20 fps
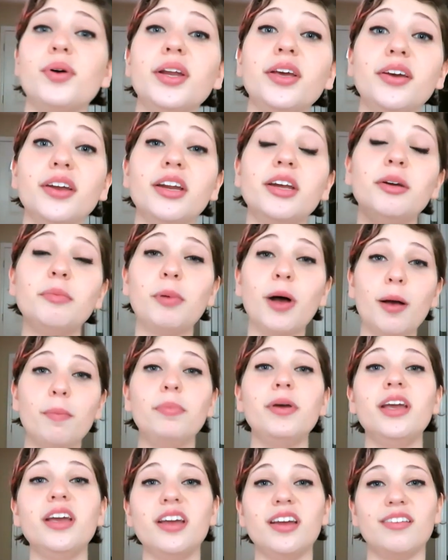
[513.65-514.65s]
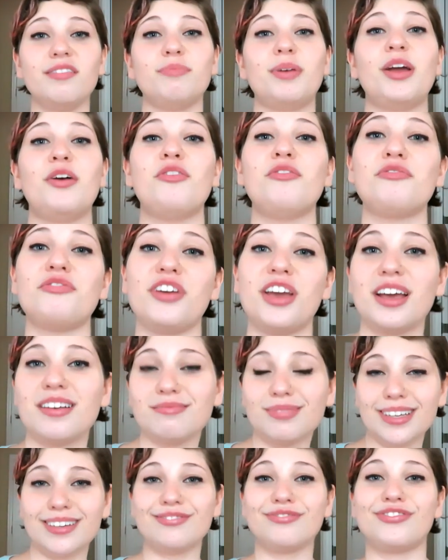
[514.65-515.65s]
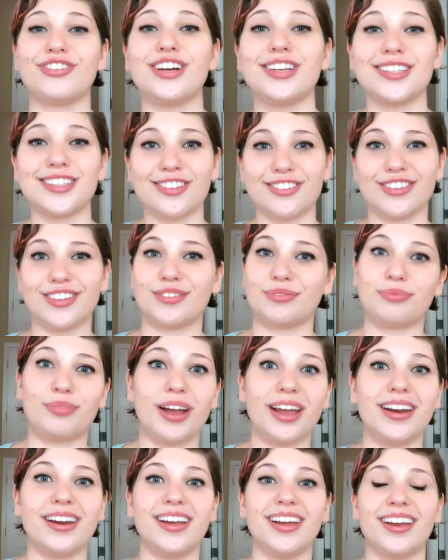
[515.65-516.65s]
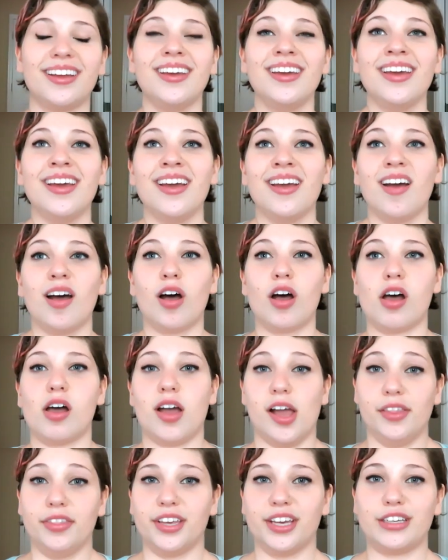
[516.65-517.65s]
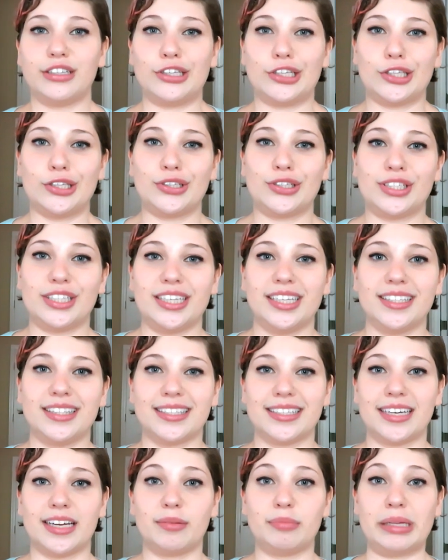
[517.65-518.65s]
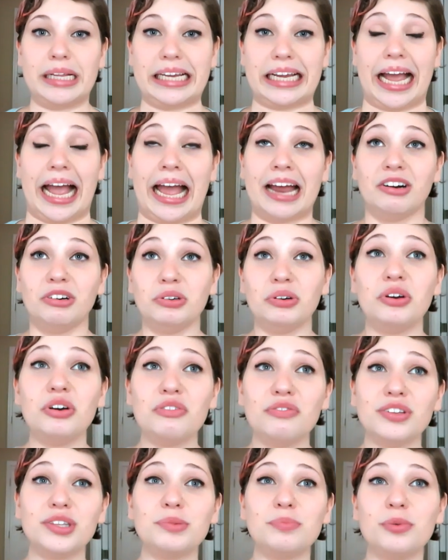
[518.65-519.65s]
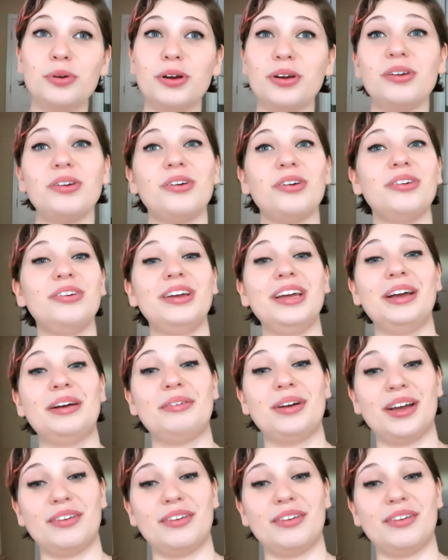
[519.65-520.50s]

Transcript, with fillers: When are you getting your puppy? And my whole family and friends are just waiting uh, on the edge of their seats and I'm like, I don't know if it's a boy or a girl yet.